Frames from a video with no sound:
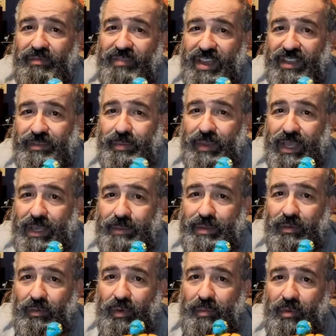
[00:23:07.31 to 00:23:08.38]
faceplate
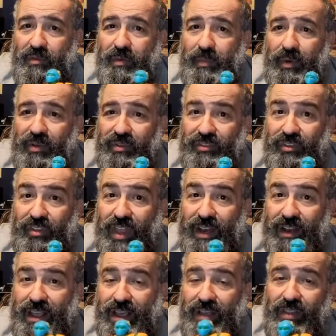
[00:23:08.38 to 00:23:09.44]
be removable. So
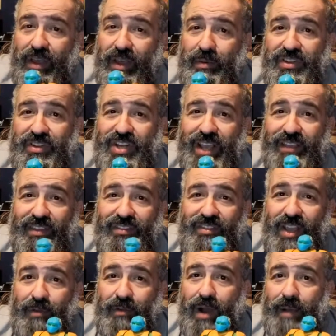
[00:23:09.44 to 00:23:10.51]
then, like with Jake the
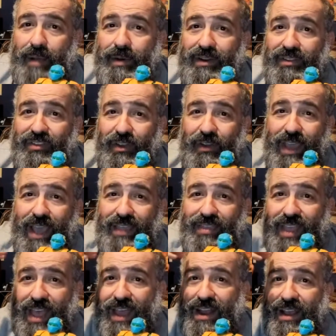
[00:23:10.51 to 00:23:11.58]
Snake Roberts, how he had
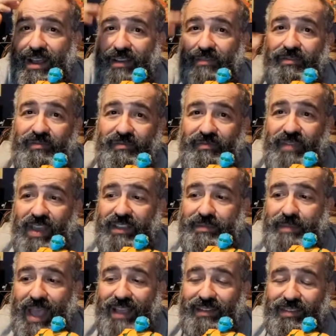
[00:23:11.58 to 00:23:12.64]
that face
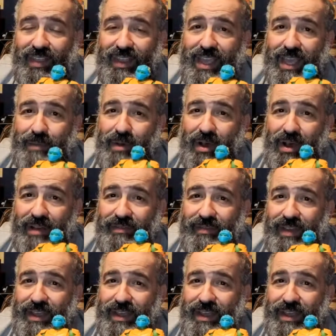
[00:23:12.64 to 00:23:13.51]
mask that came off,